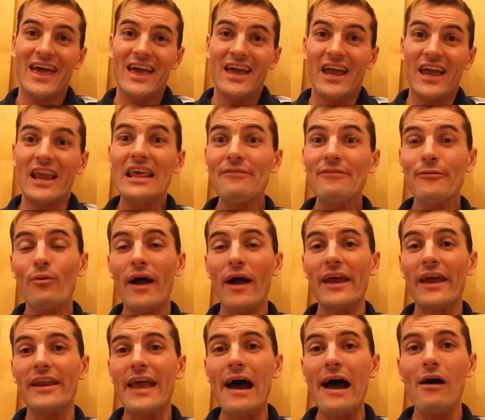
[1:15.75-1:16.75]
And even
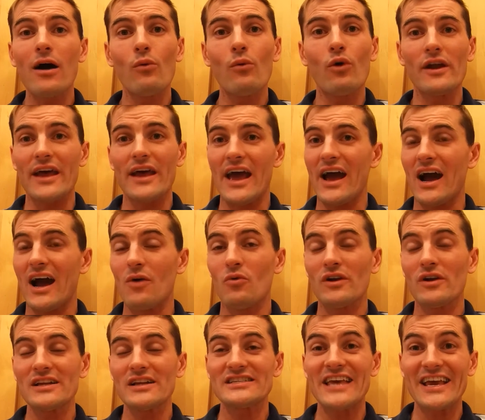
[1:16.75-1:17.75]
right now, I
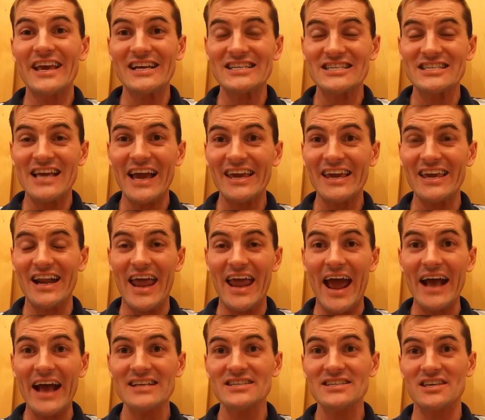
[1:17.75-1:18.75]
want to take a second and
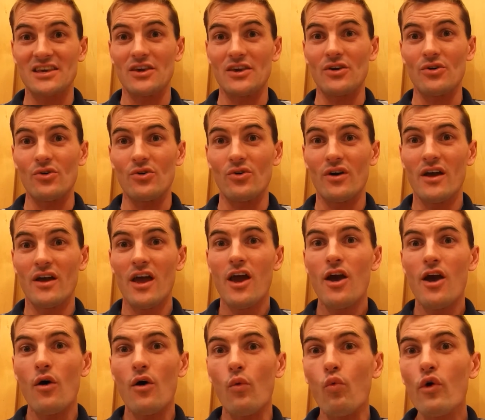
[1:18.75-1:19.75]
ask you,
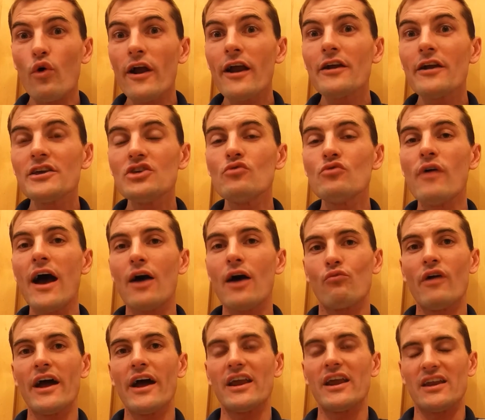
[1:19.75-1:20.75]
where are you at
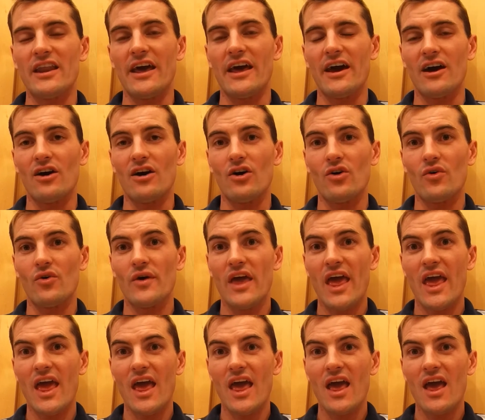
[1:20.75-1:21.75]
right now?
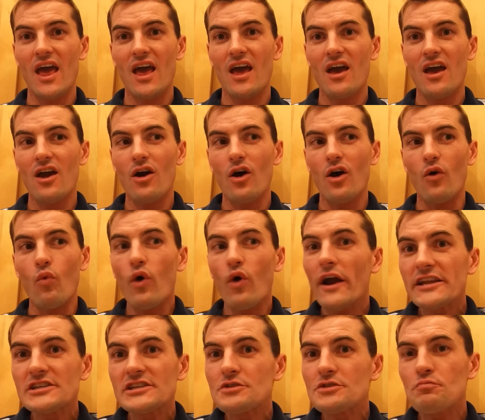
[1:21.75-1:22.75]
What
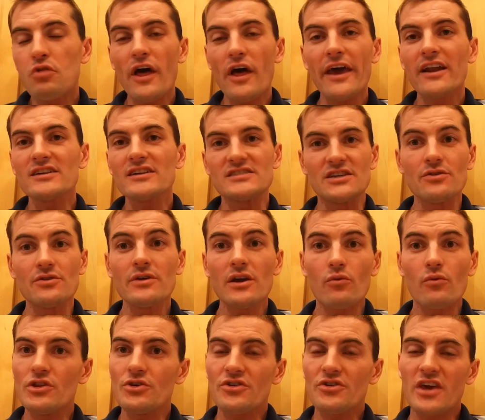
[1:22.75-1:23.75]
did you plan on doing
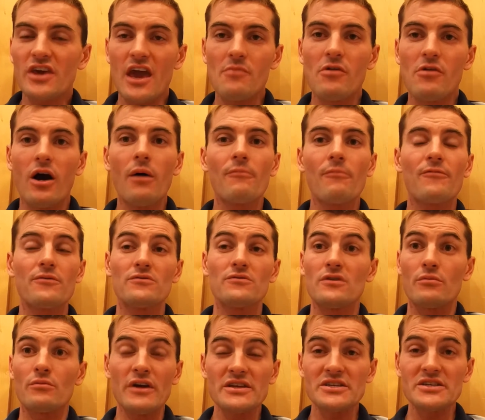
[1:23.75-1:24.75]
when you came home from your
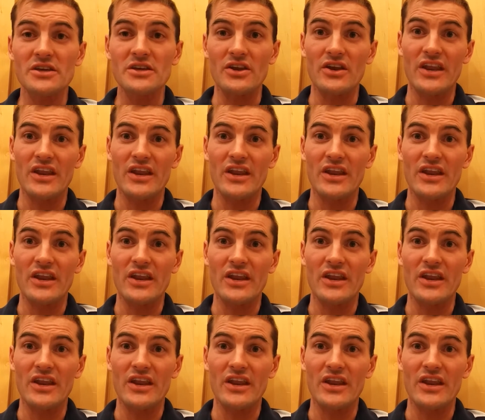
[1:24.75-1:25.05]
mission?